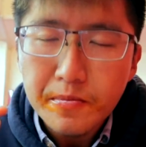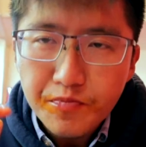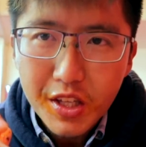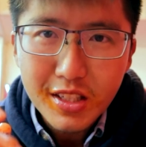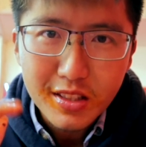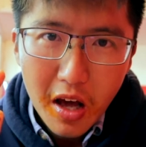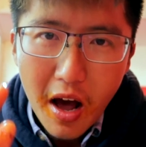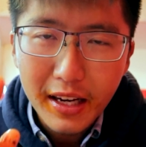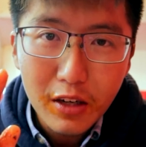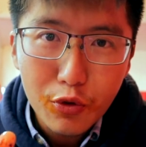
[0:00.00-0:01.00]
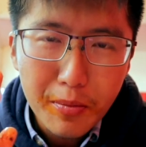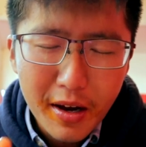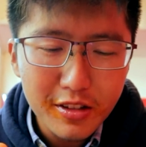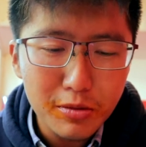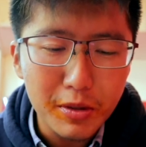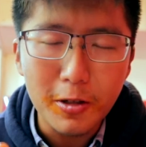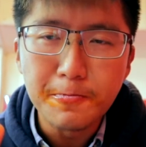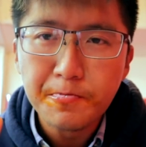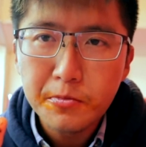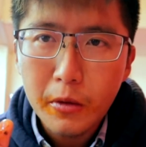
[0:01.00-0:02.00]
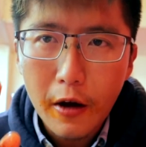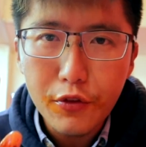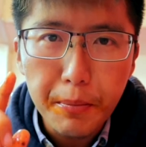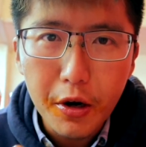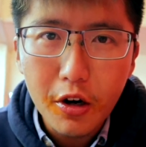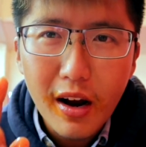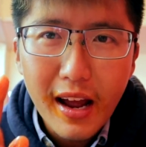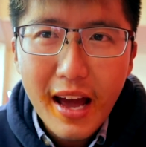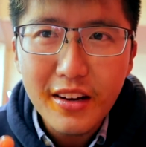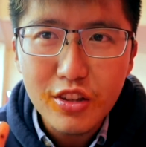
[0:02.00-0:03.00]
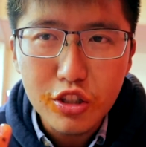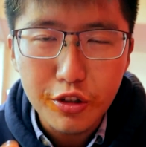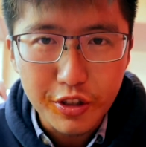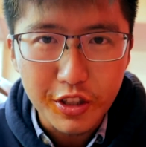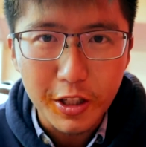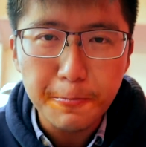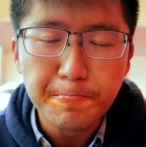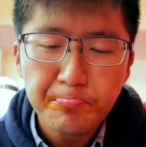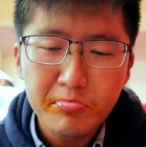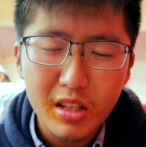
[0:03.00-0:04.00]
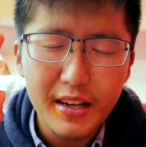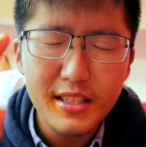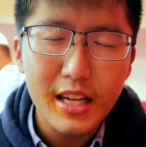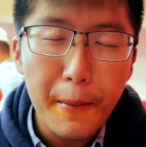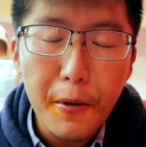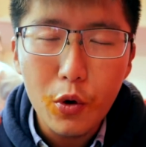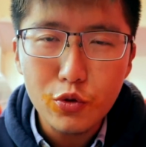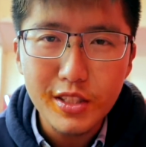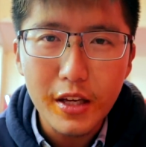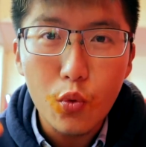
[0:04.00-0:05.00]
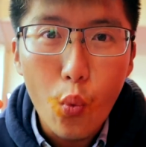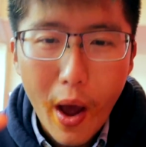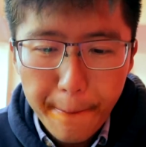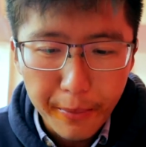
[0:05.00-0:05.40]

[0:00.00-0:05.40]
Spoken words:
This kind of reminds me of the burger I had in Turkey, in Istanbul, which was a wet